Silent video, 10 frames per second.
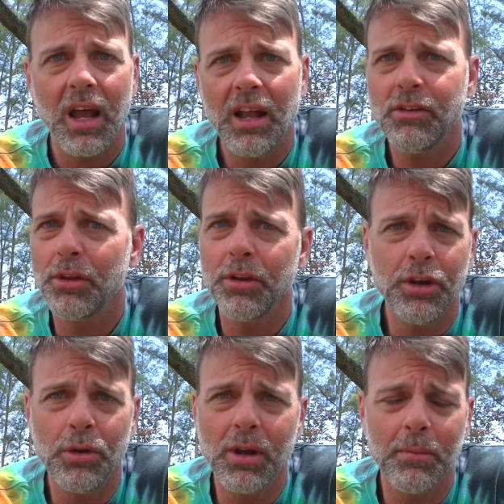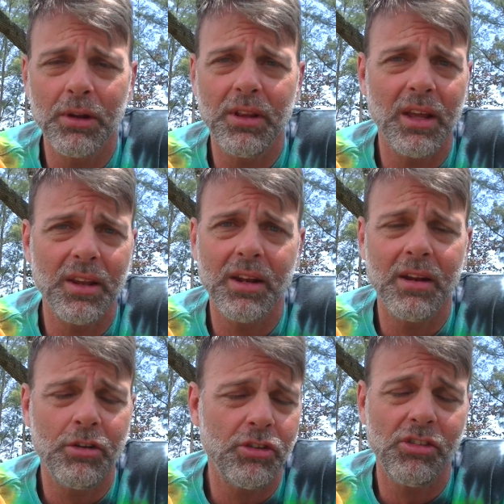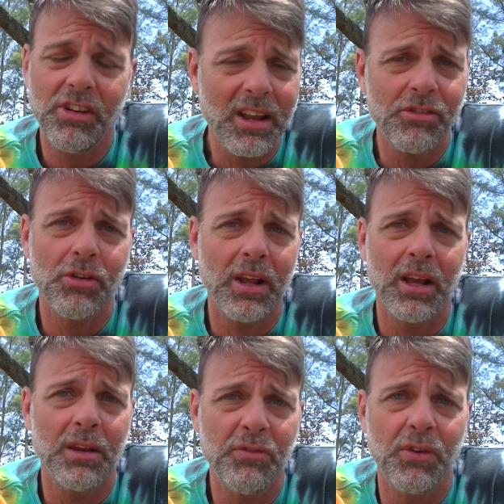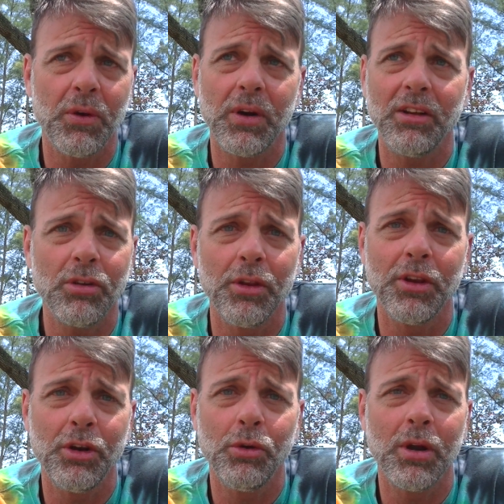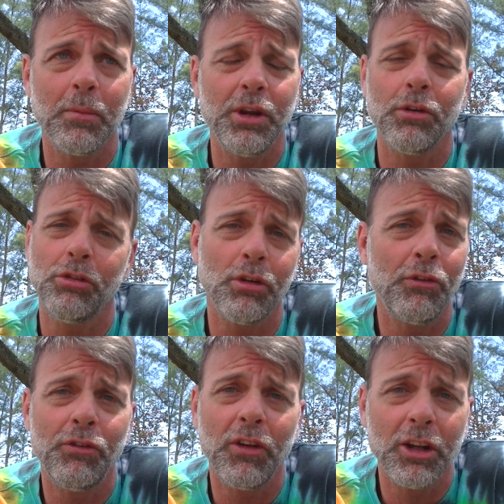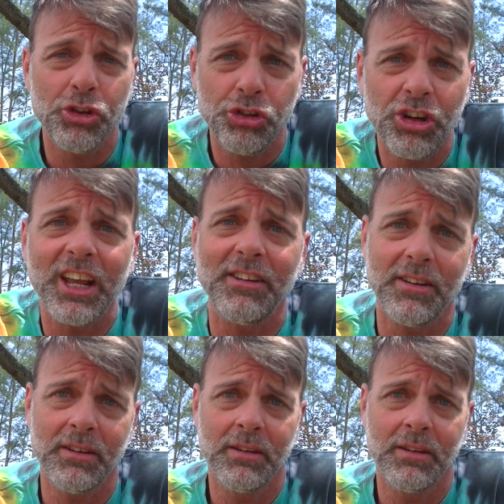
I told the newcomer just yesterday on the phone, I told the newcomer, you're so full of shit.